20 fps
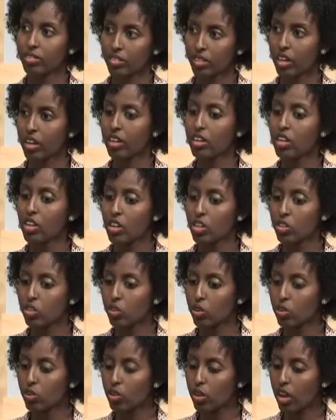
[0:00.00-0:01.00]
Yeah.
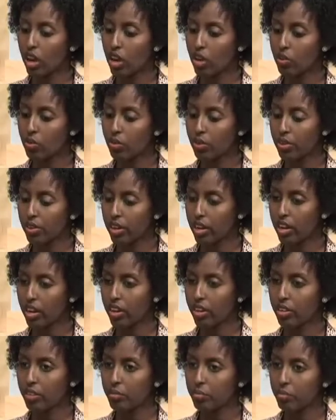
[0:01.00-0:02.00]
So our
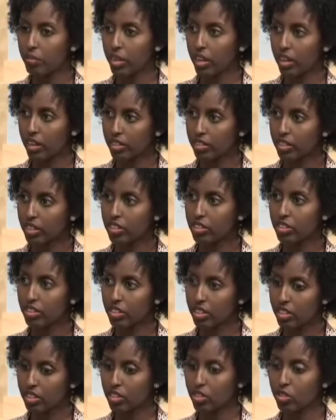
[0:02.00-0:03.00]
uh, health
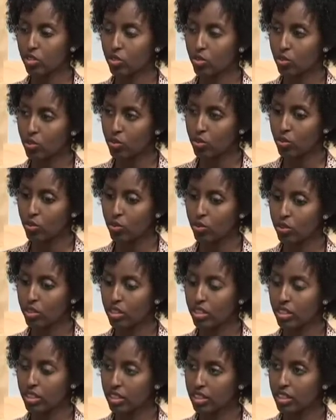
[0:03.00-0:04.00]
education through
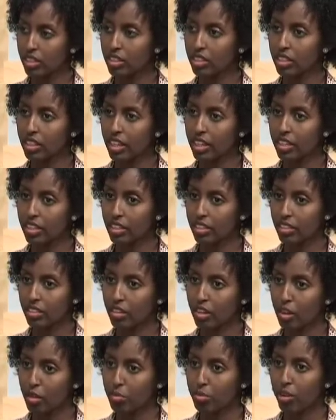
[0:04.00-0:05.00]
the skin lighting
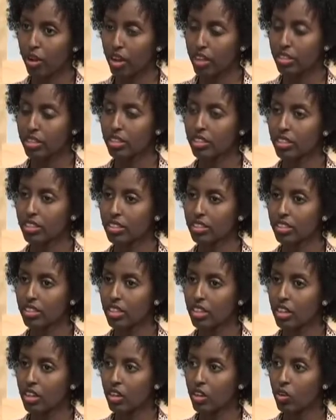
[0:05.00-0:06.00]
uh, process,
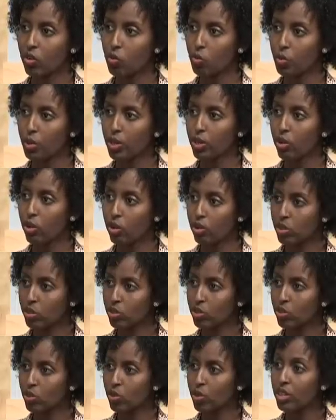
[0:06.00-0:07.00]
we
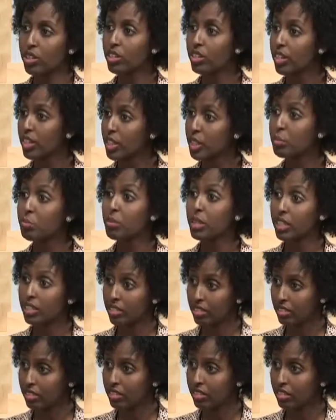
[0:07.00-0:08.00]
also engage men.
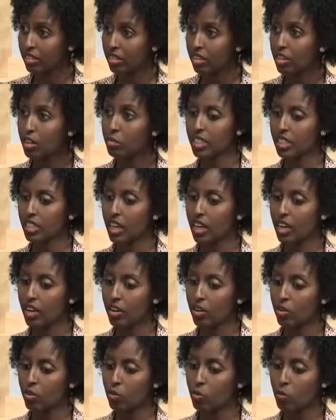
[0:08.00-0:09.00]
Mm -hmm.
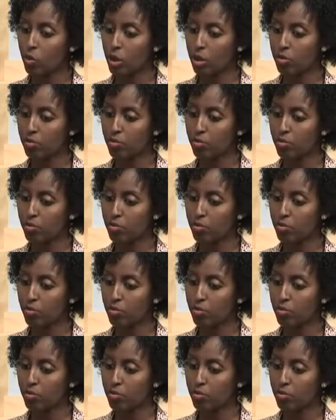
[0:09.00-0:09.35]
Uh, if